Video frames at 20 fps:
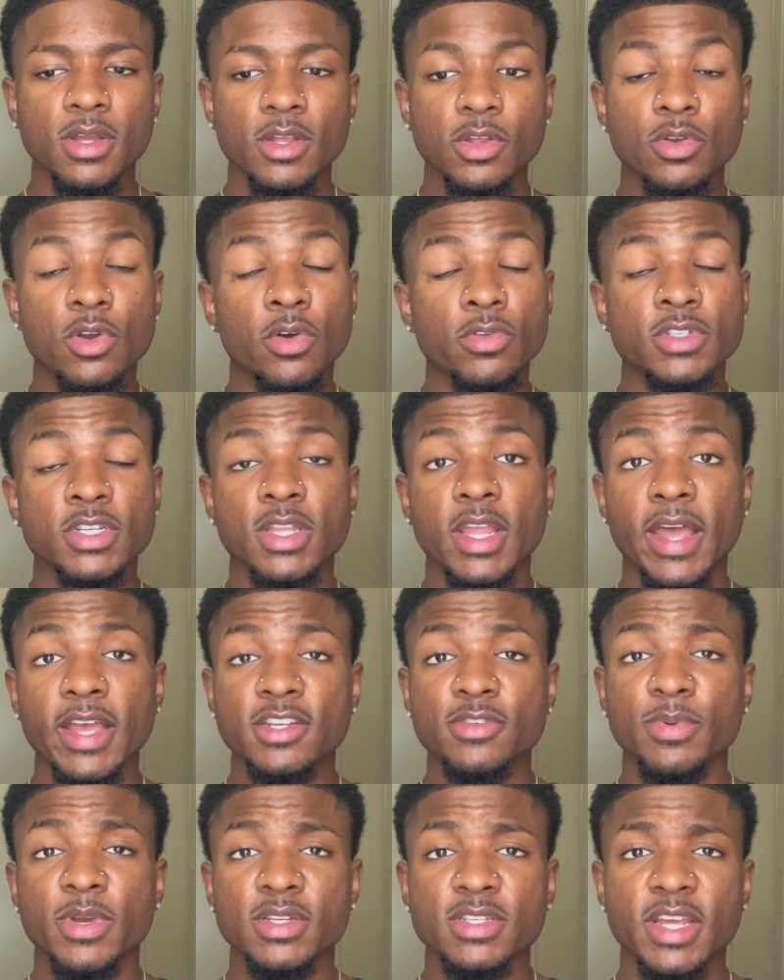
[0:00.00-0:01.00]
to the
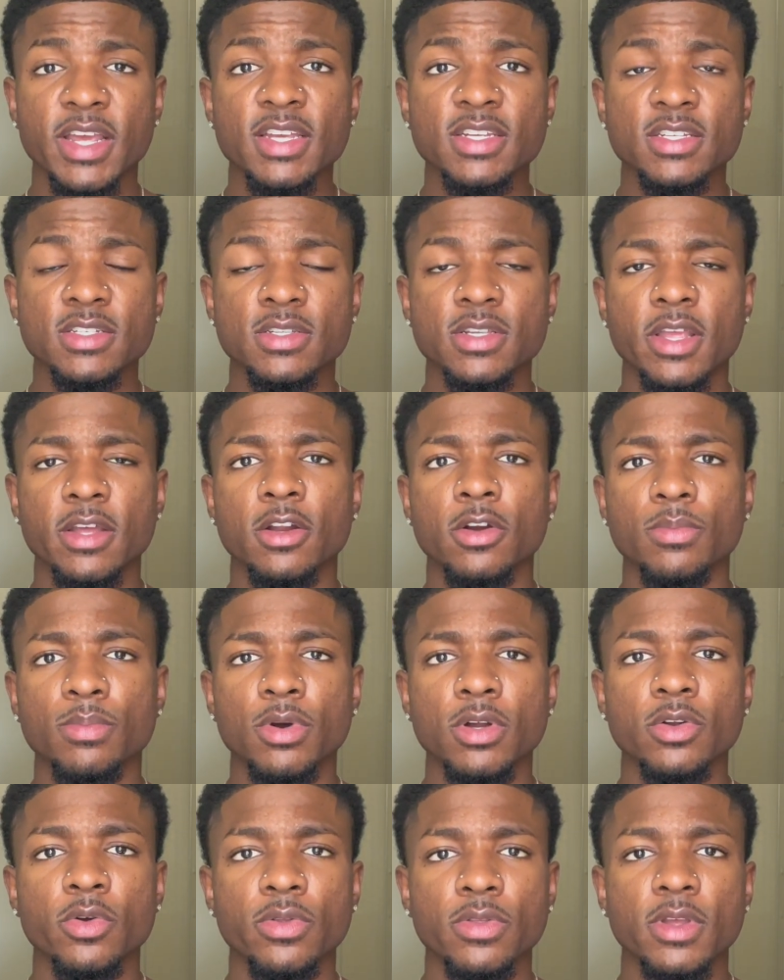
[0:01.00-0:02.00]
expectations that are
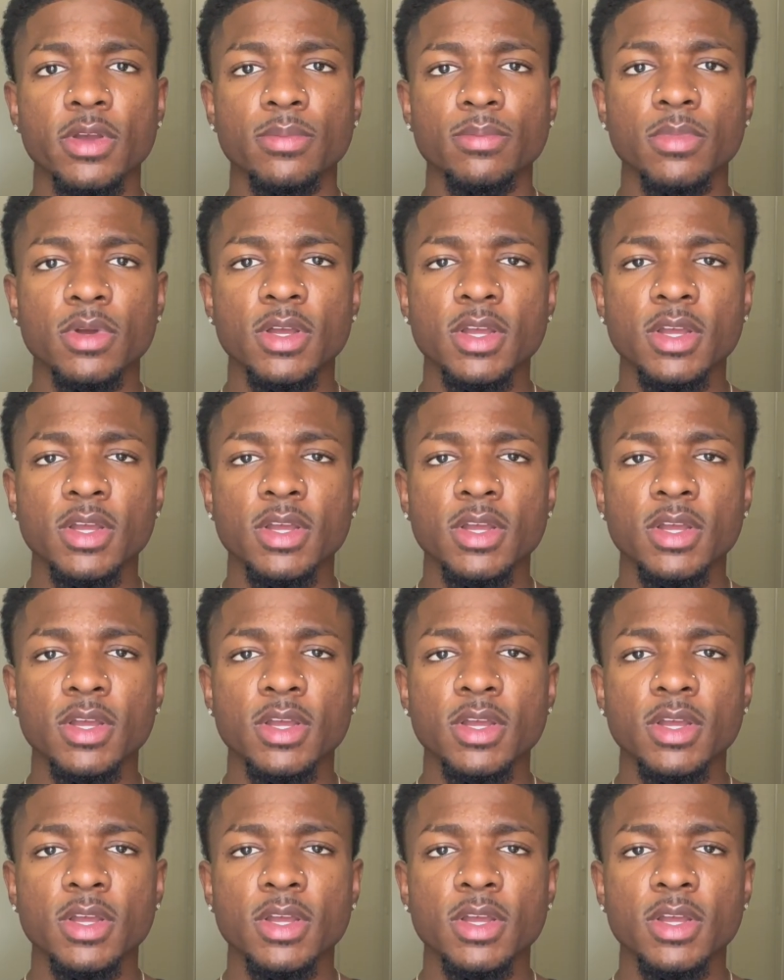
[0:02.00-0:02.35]
put on them.